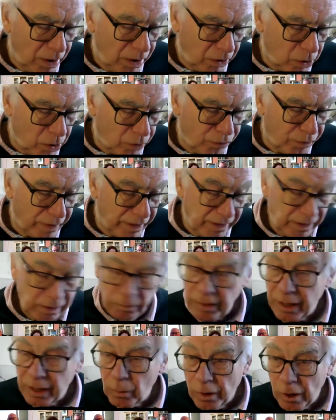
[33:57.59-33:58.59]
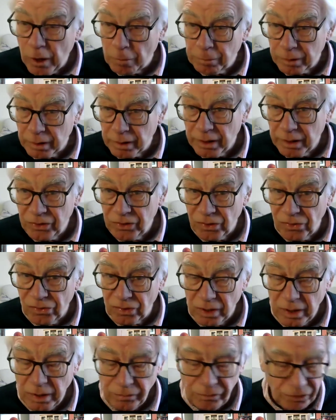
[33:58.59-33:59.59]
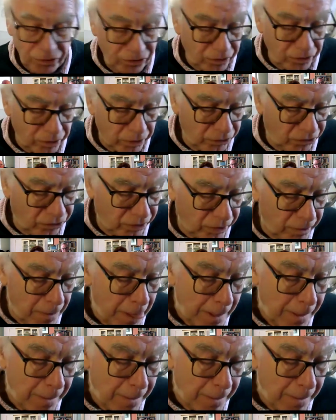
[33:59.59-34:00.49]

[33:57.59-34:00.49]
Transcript: covering railway operations and infrastructure,